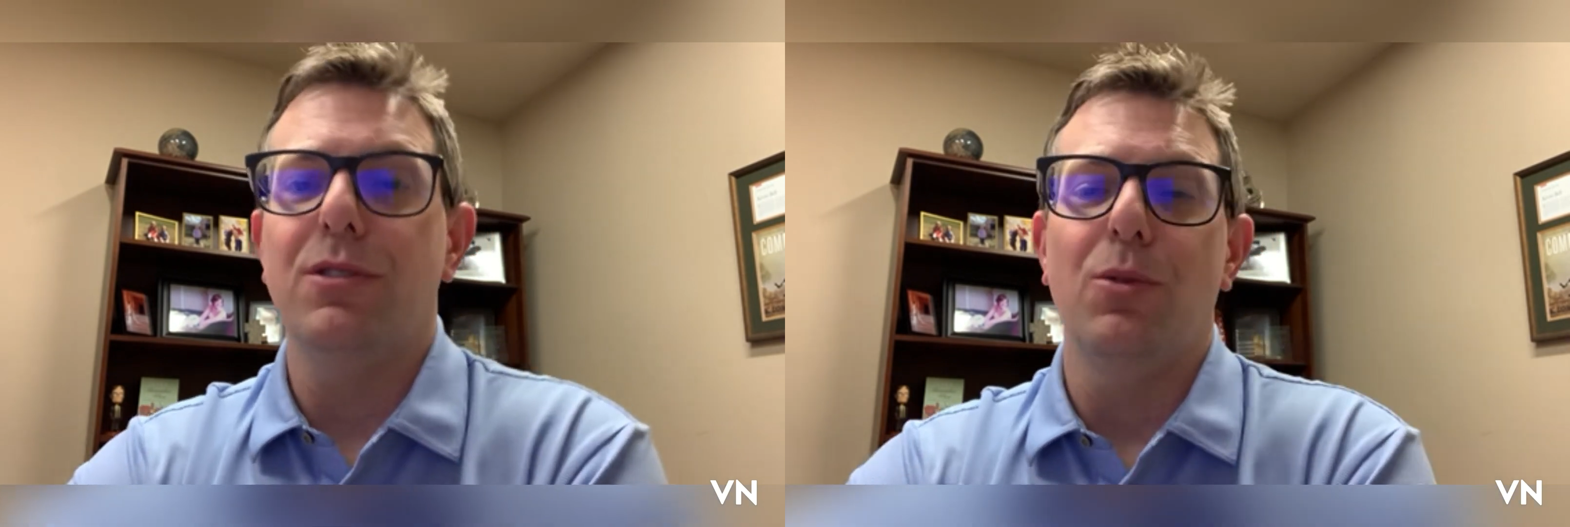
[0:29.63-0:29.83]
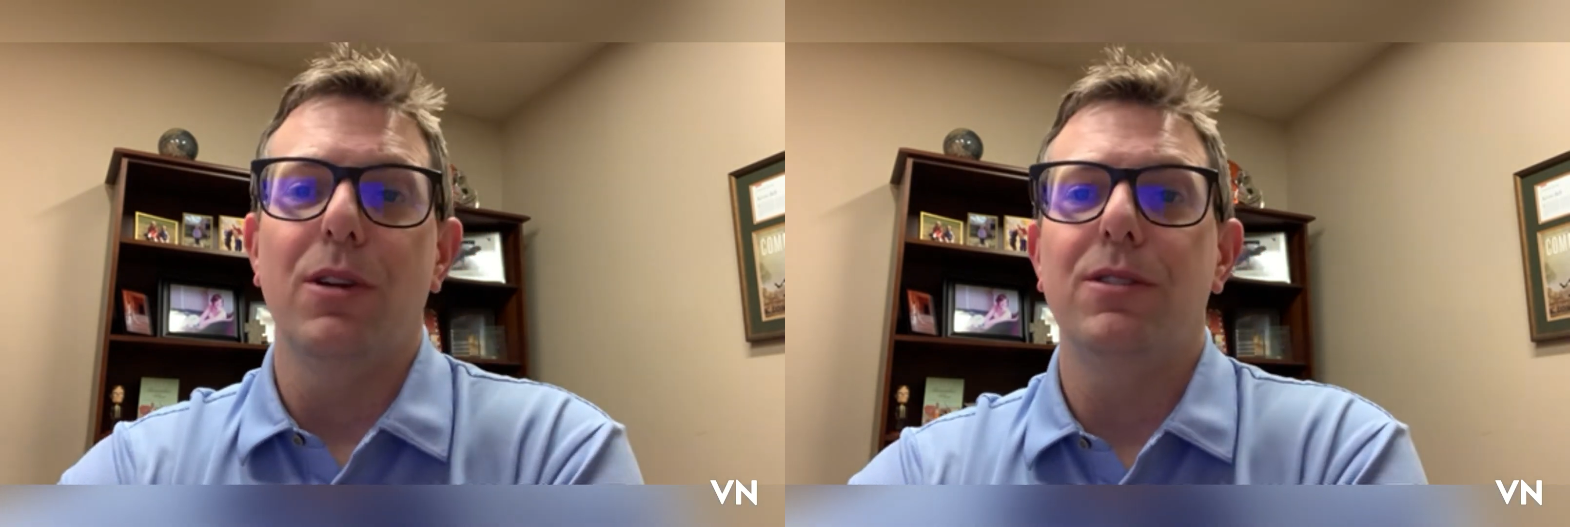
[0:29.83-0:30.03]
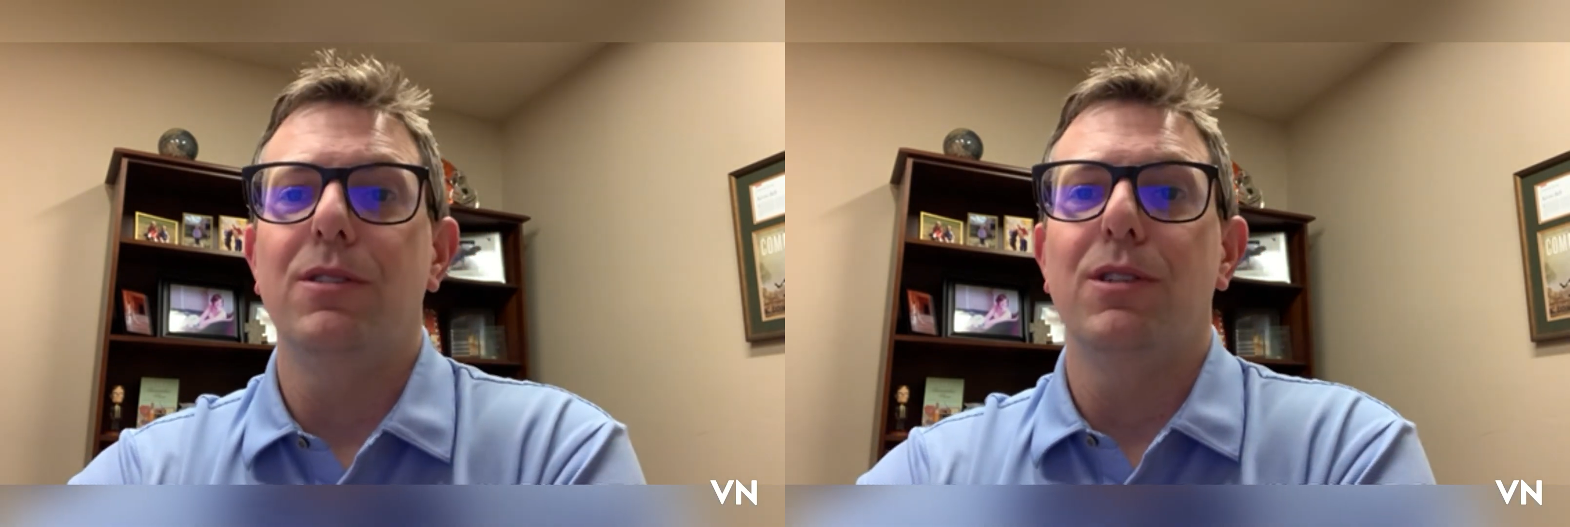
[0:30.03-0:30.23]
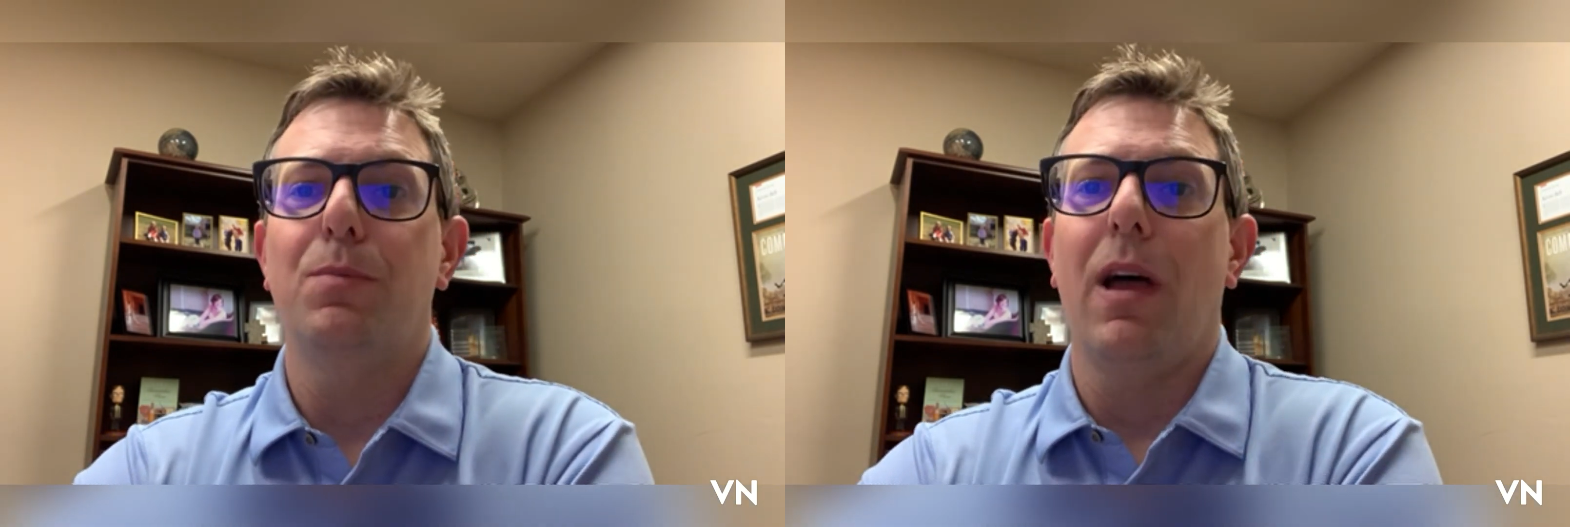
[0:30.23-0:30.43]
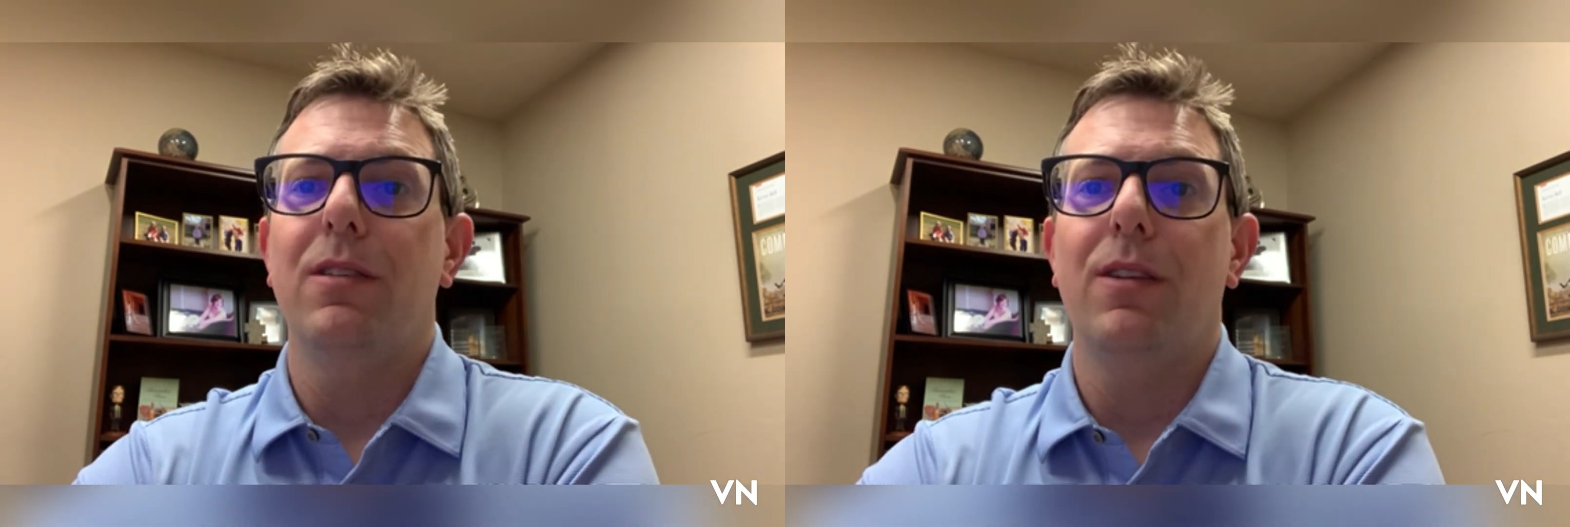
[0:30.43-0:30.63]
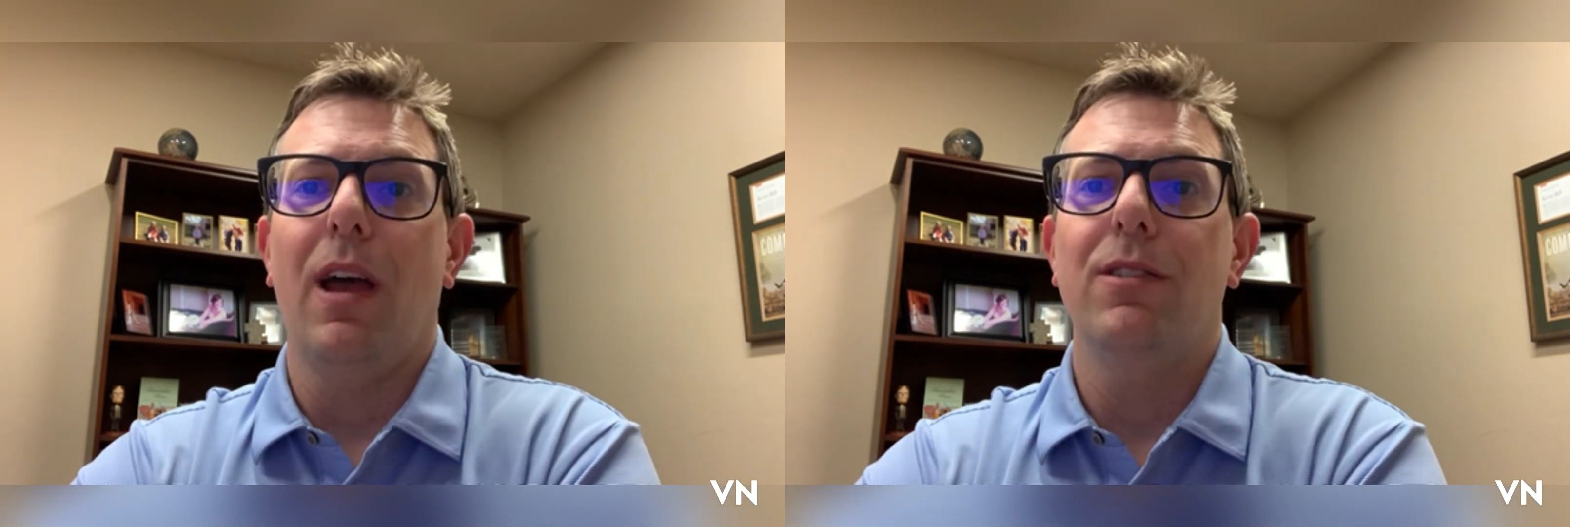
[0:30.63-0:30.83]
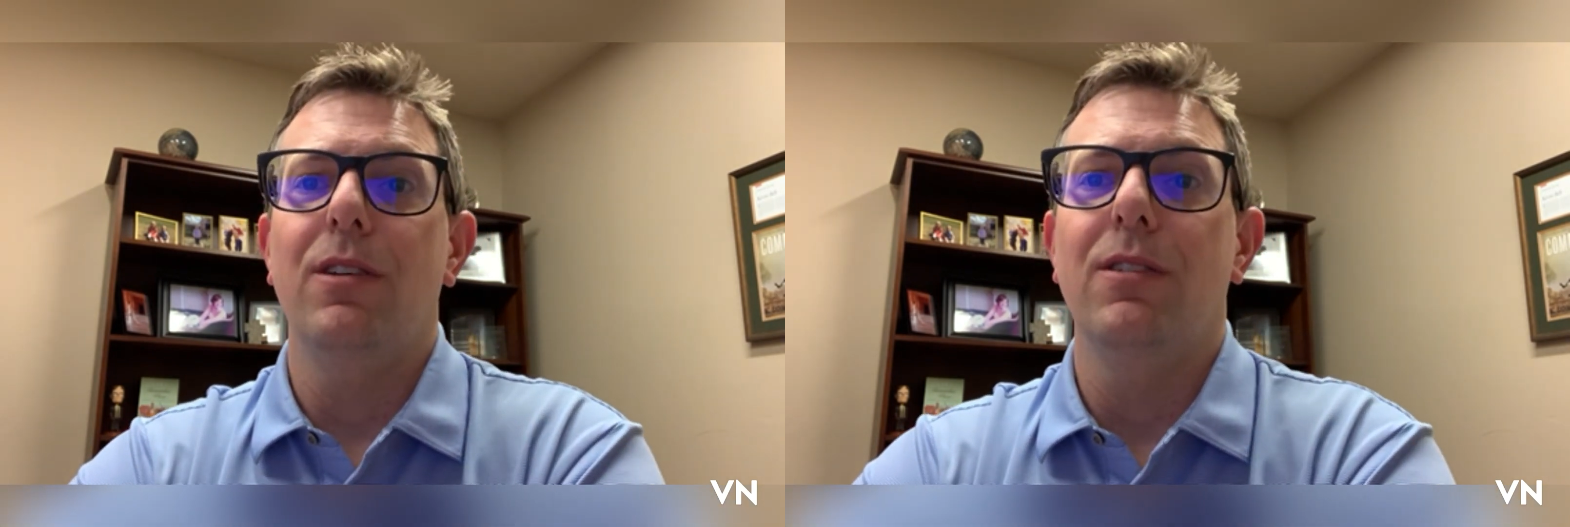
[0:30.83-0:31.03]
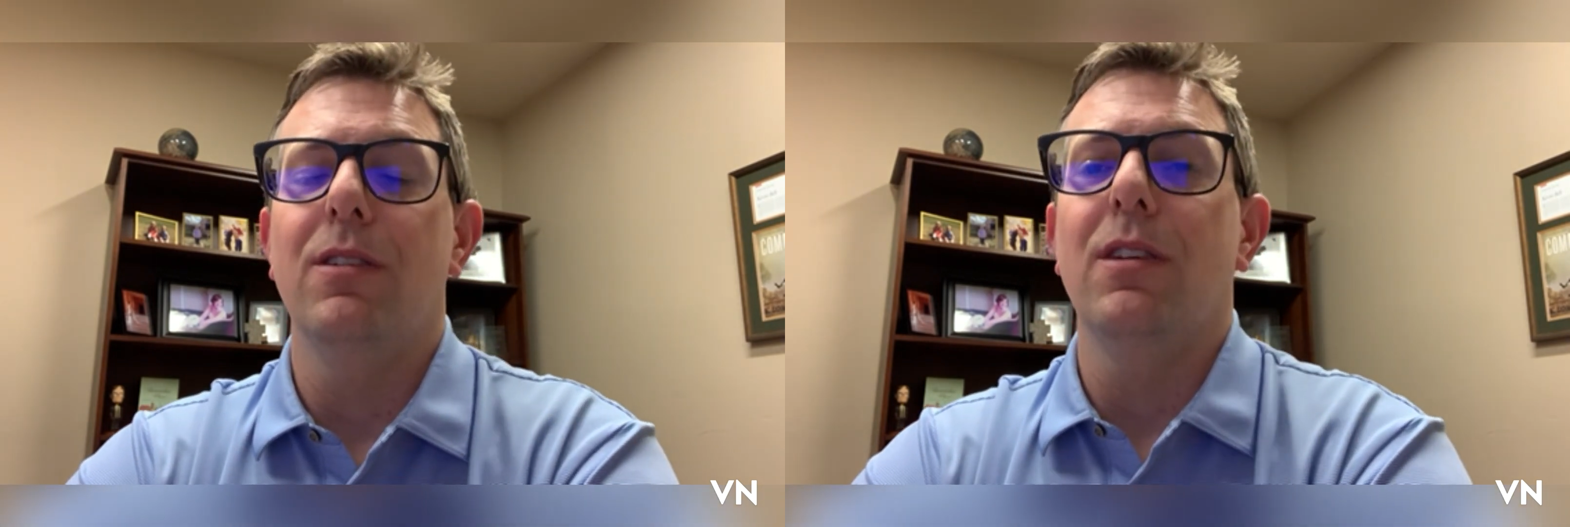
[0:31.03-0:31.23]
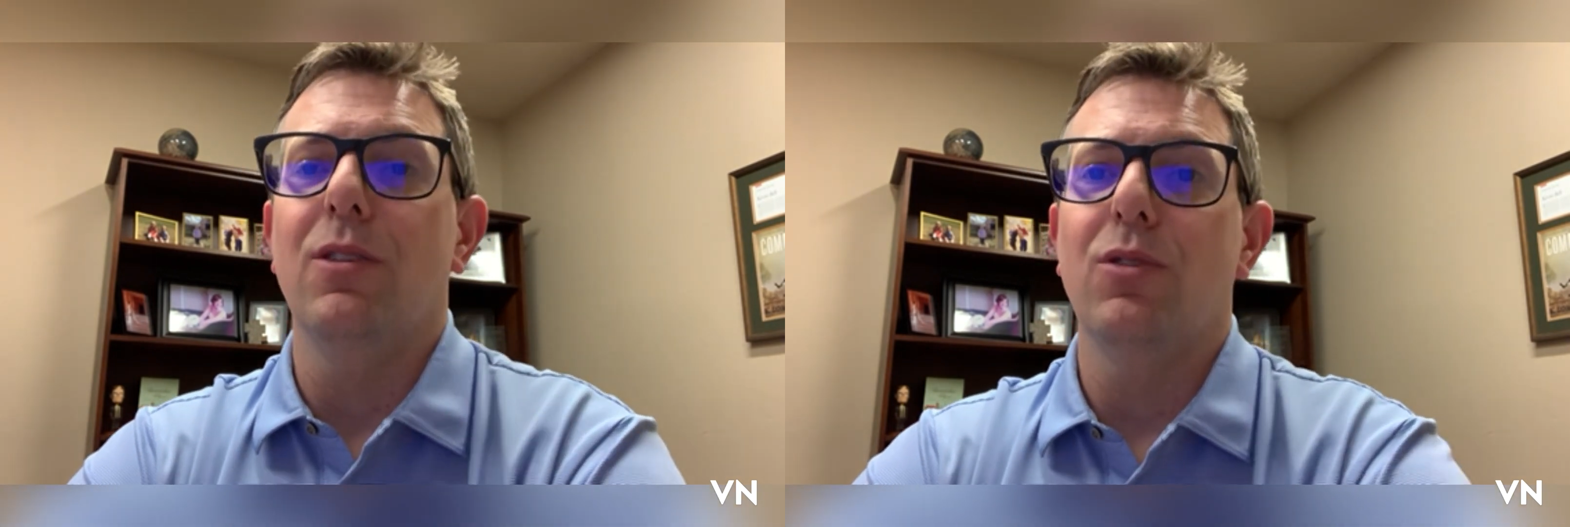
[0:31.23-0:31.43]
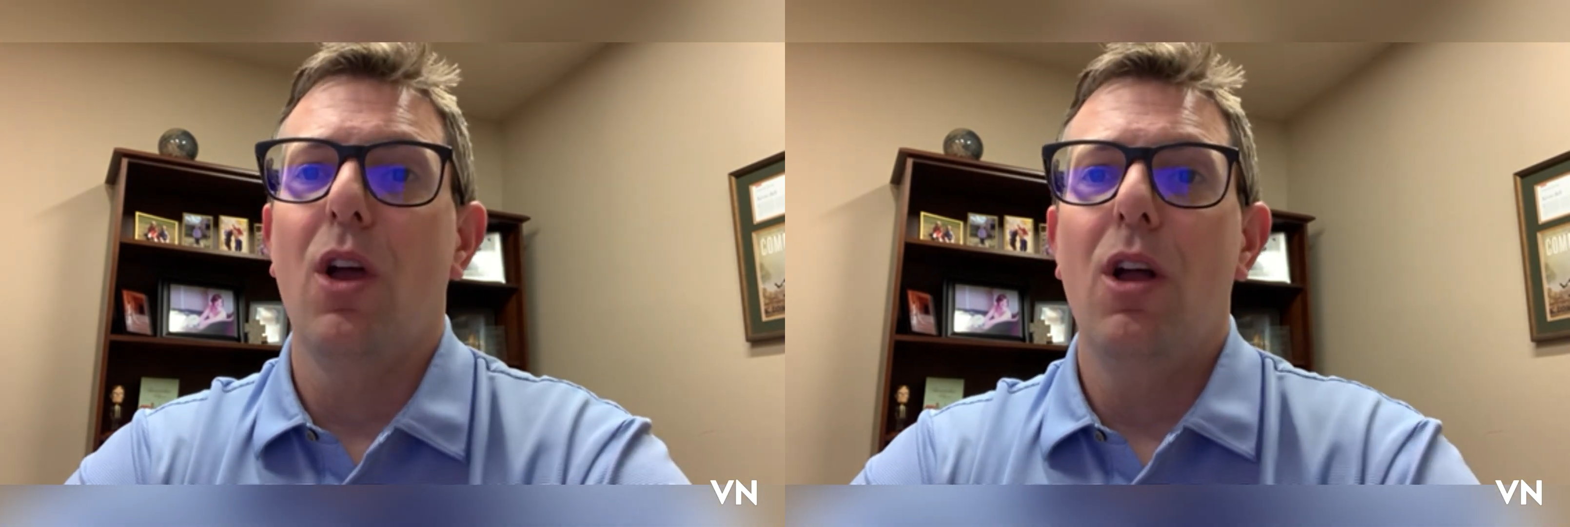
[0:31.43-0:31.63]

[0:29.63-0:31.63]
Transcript: to us this past tax season is